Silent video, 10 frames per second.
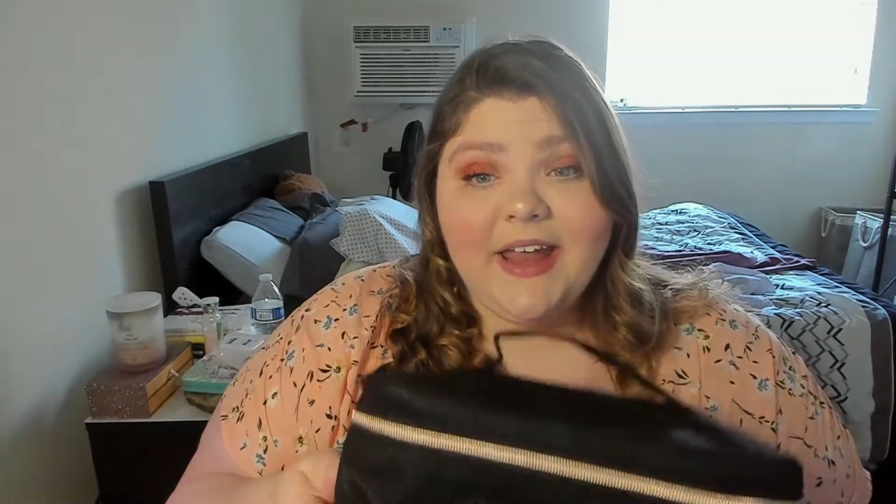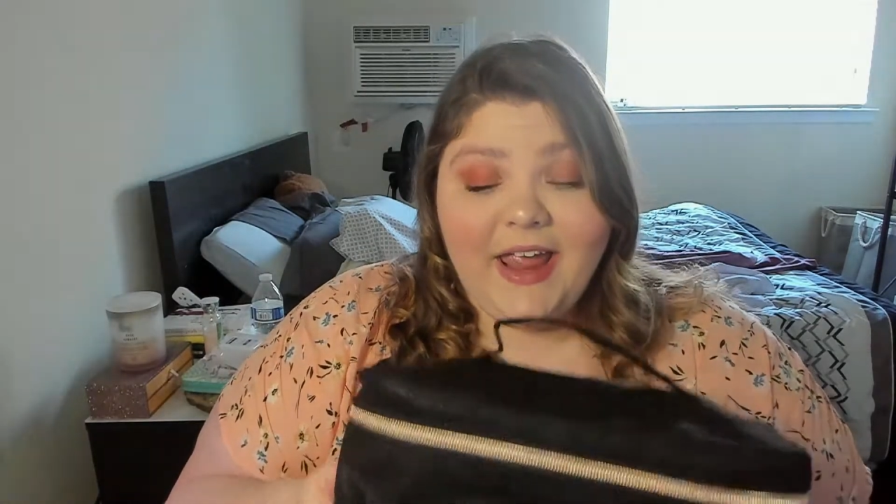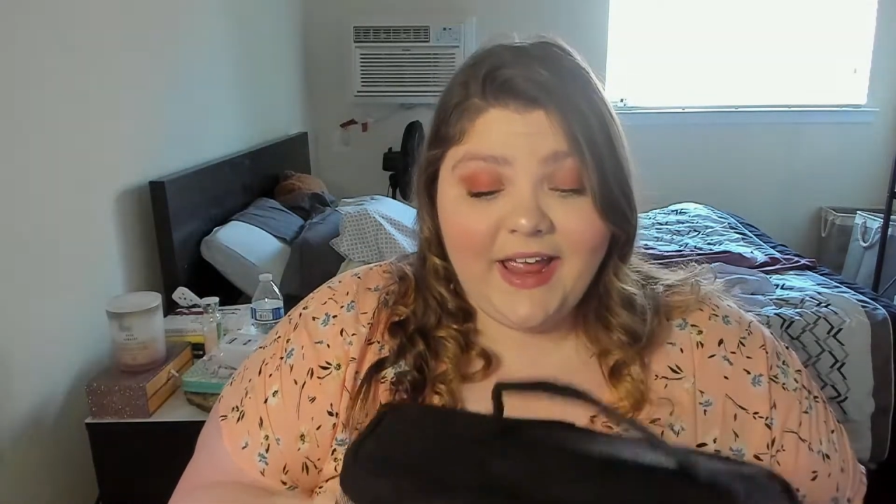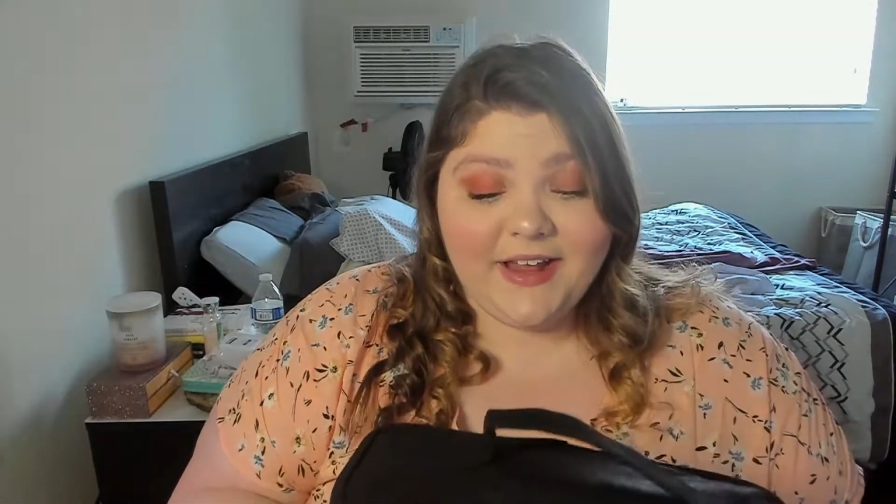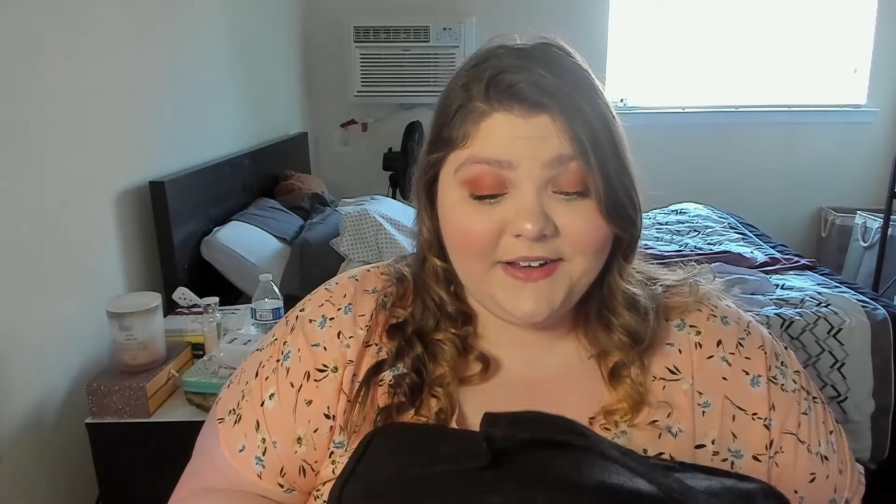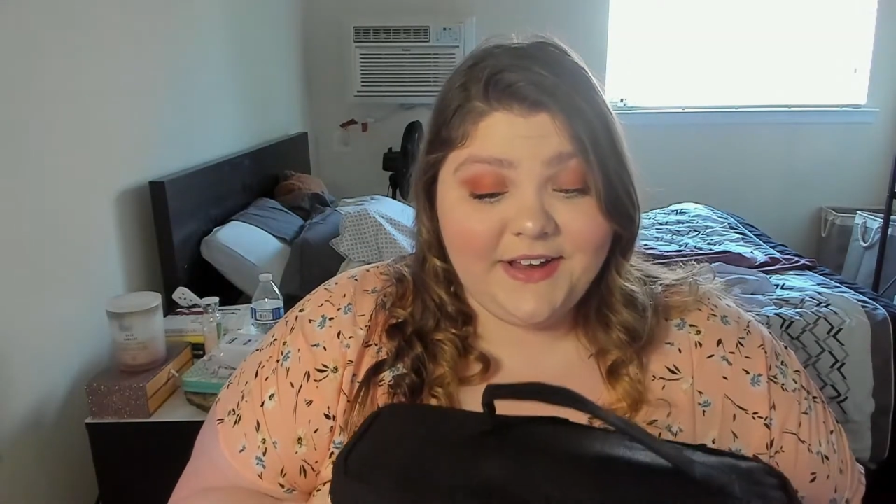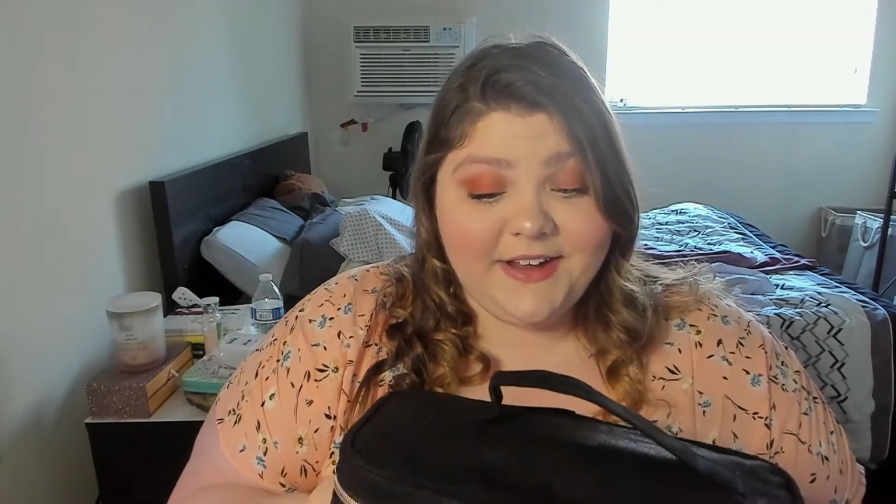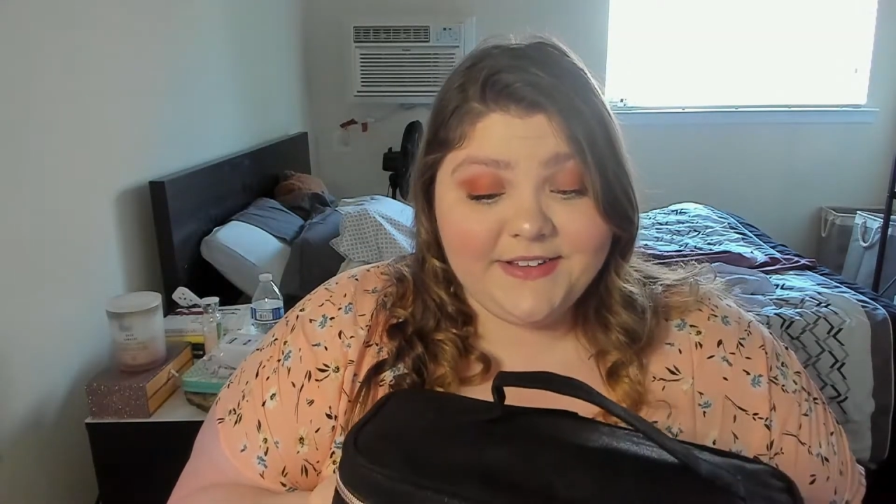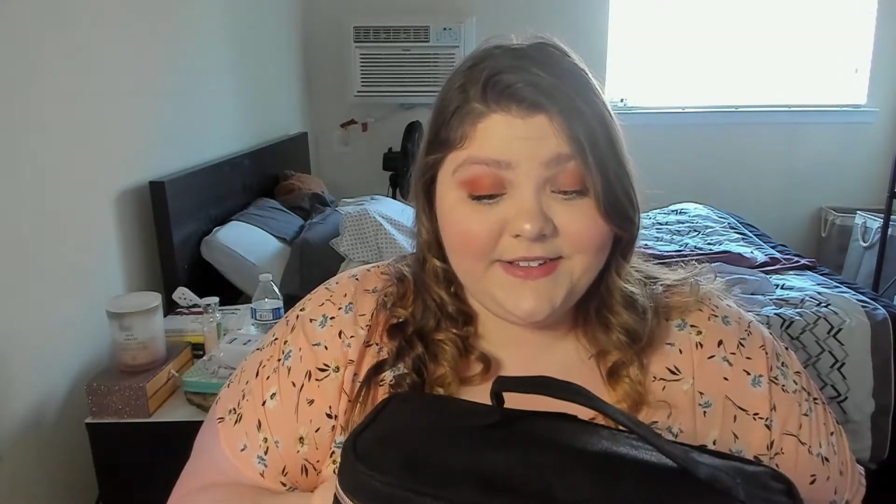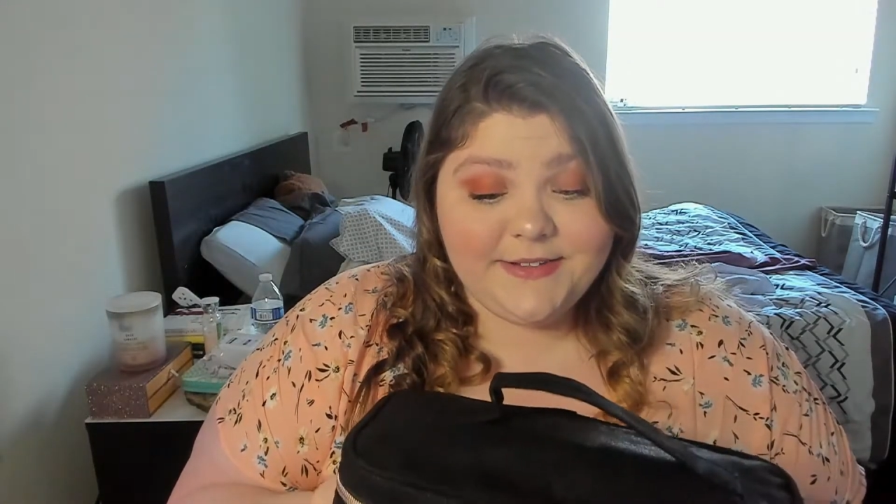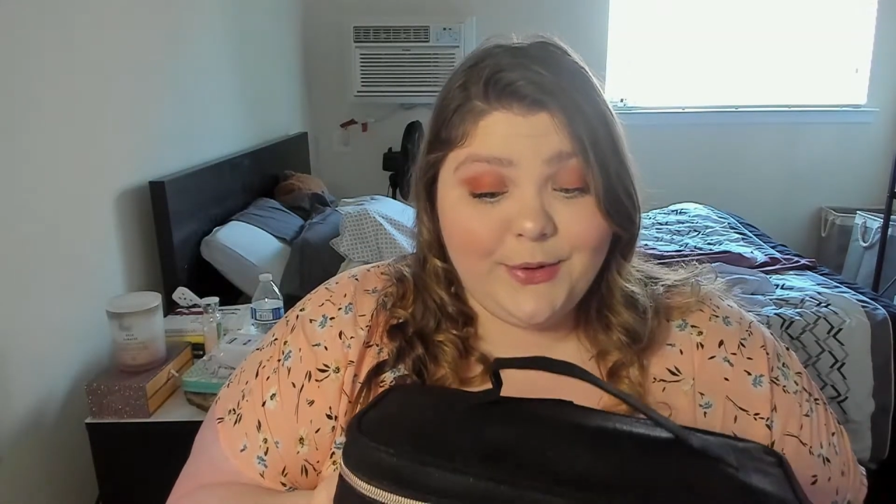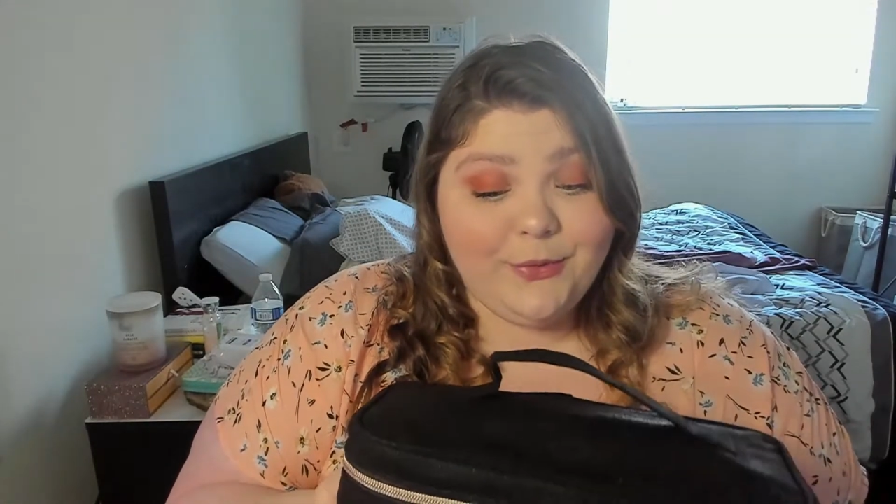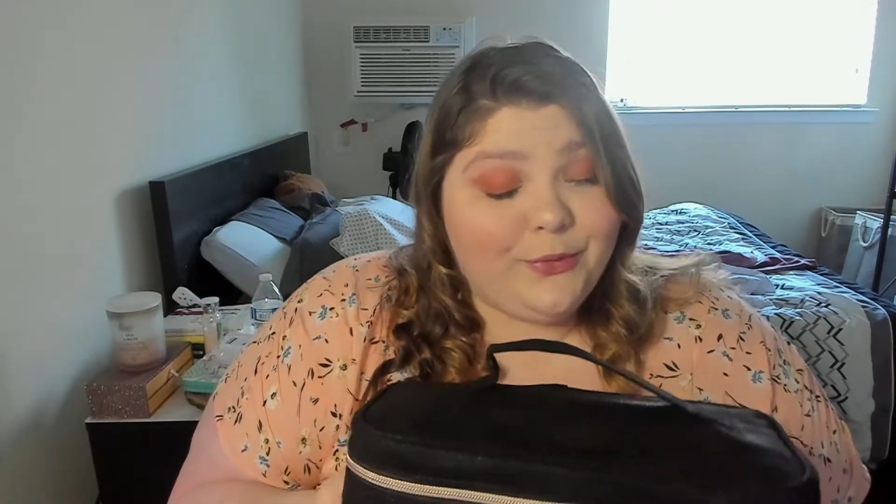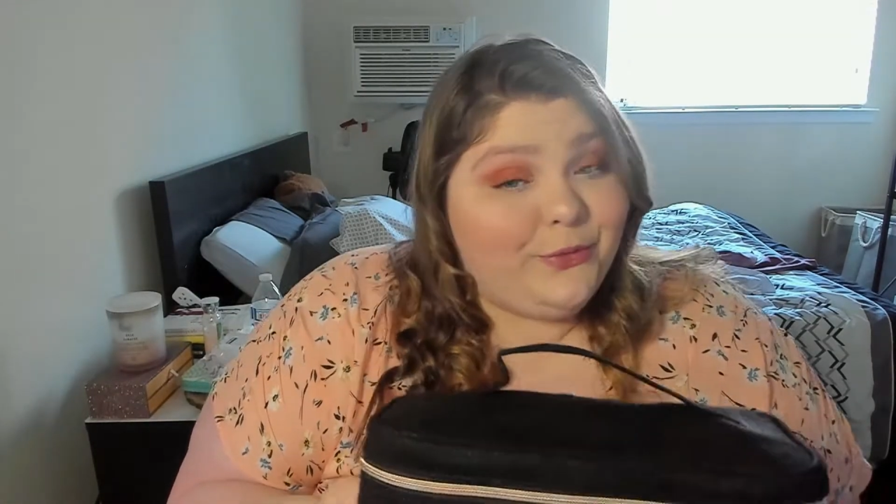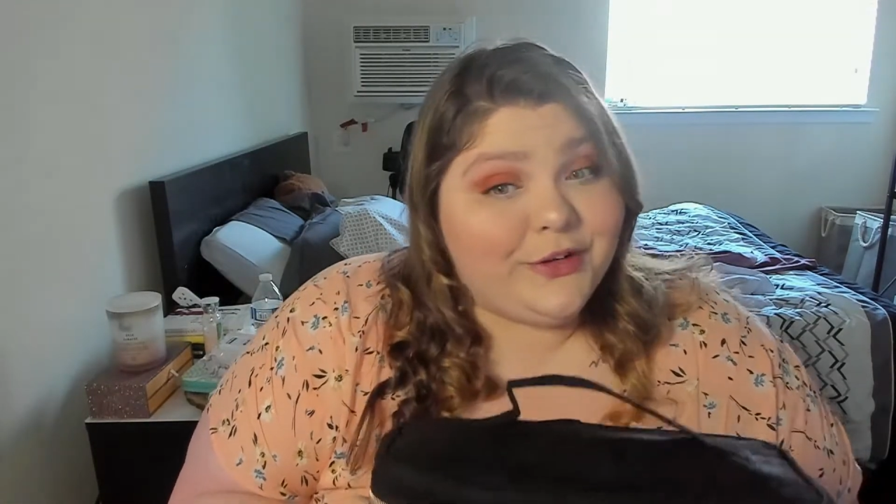and it's
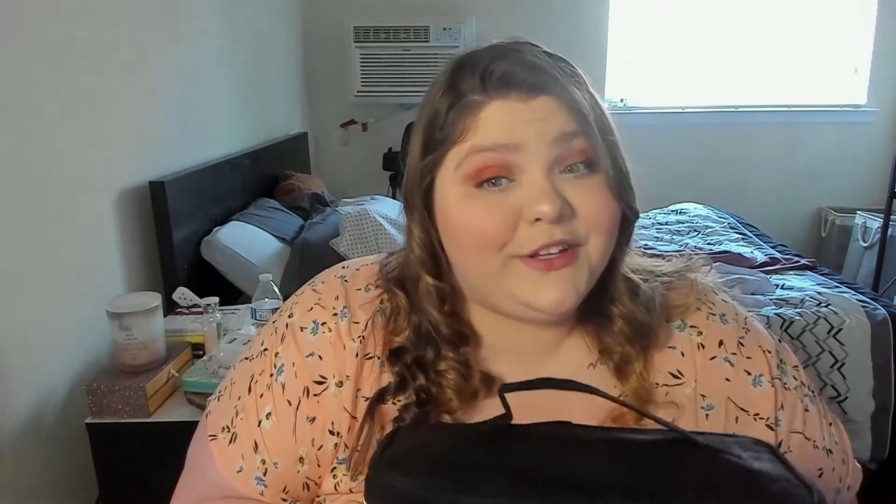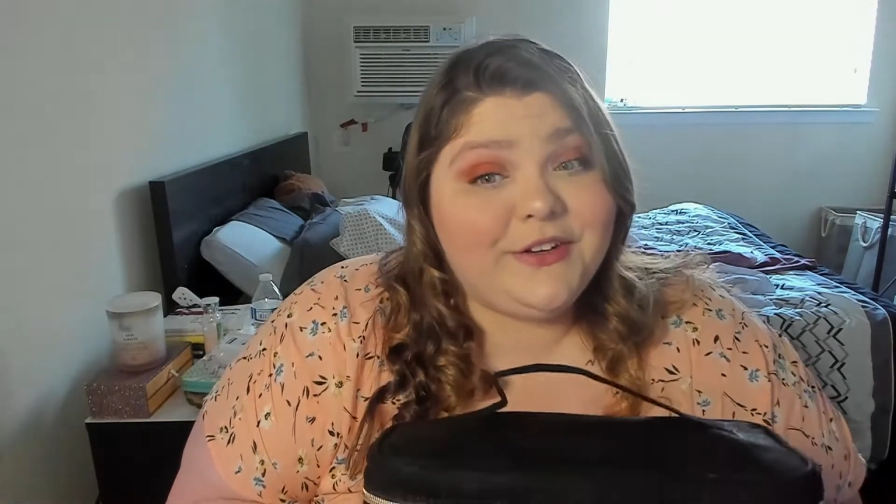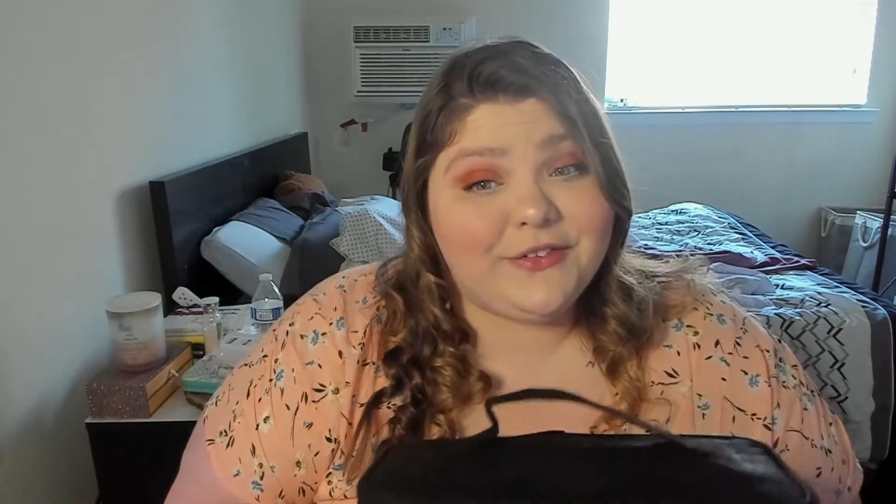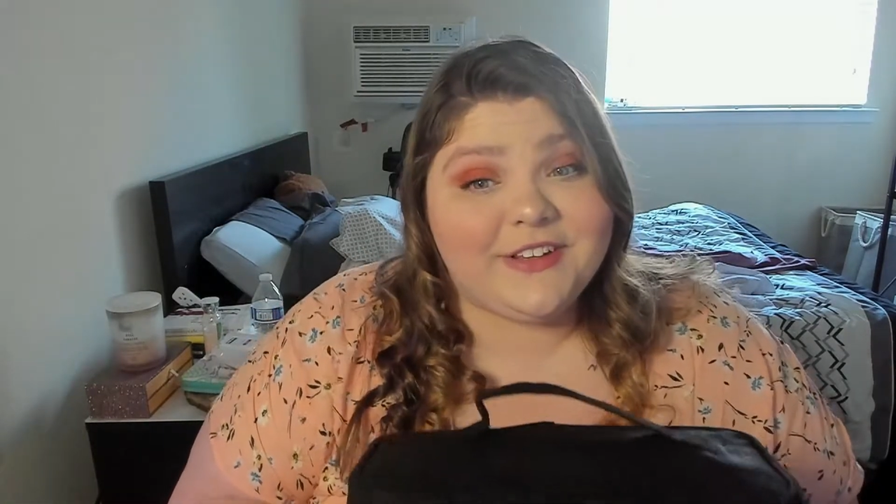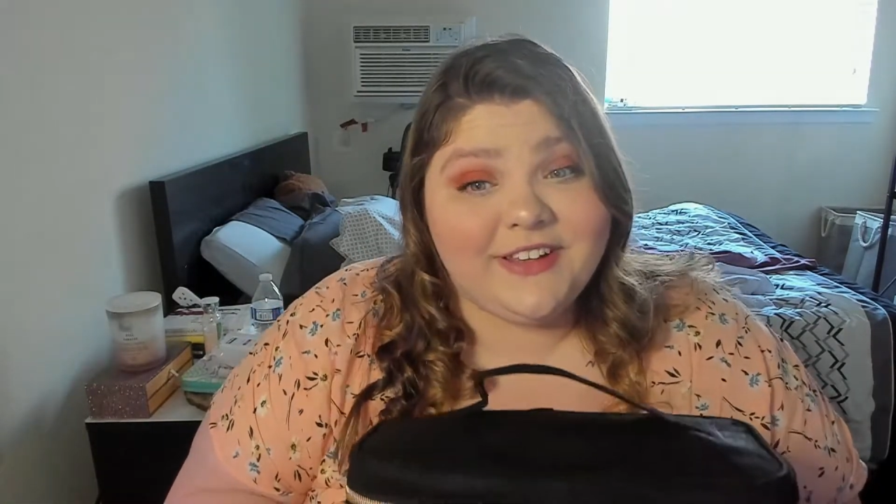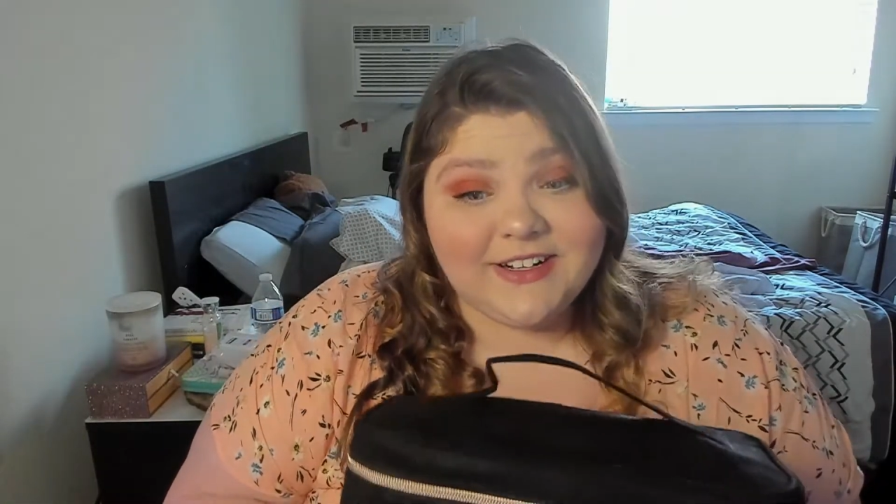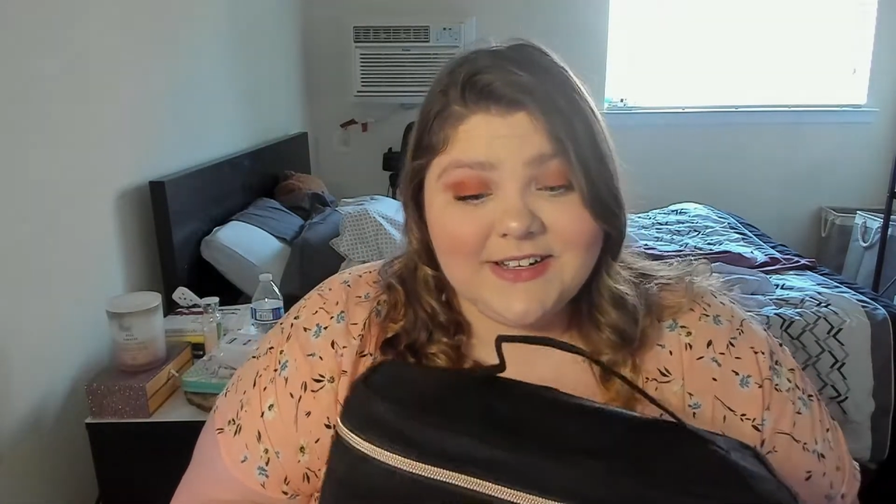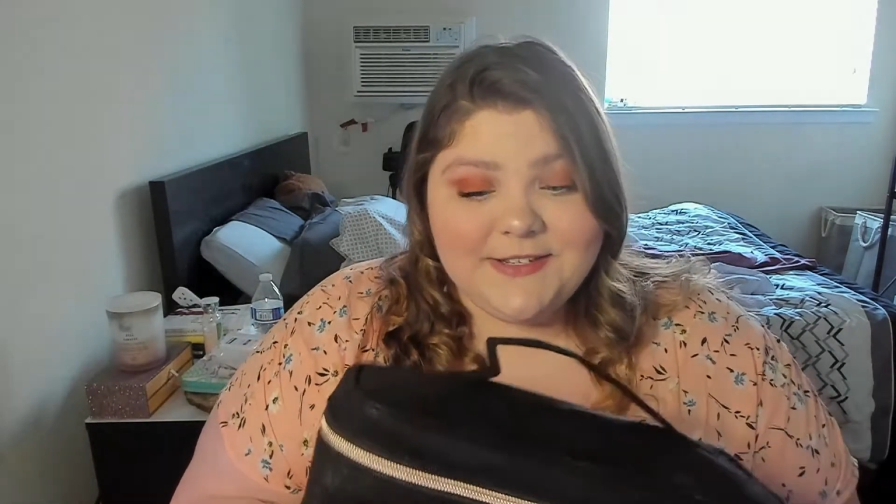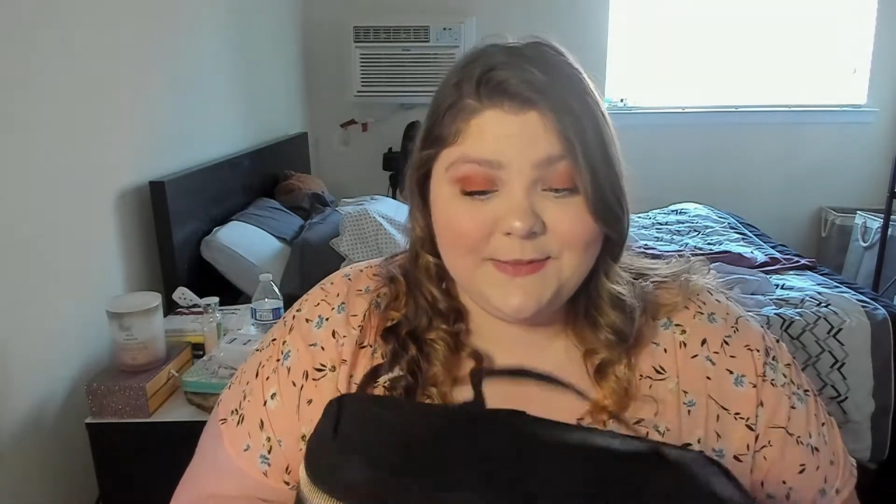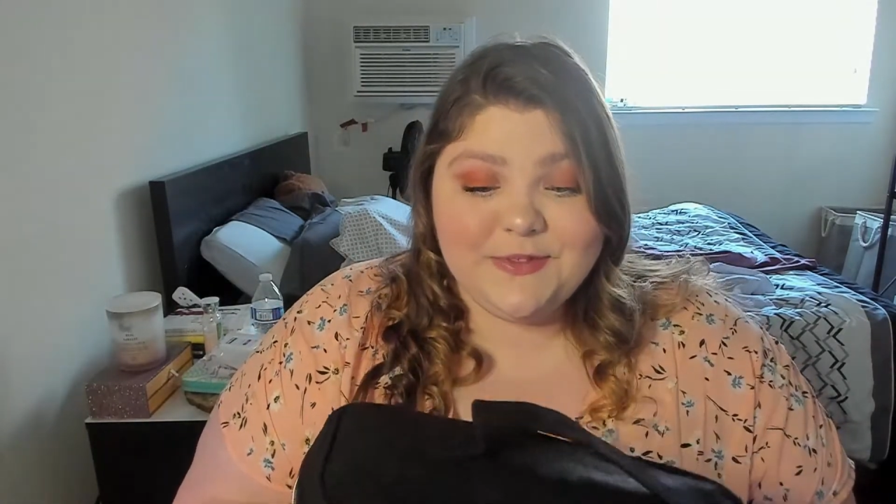really, really awesome.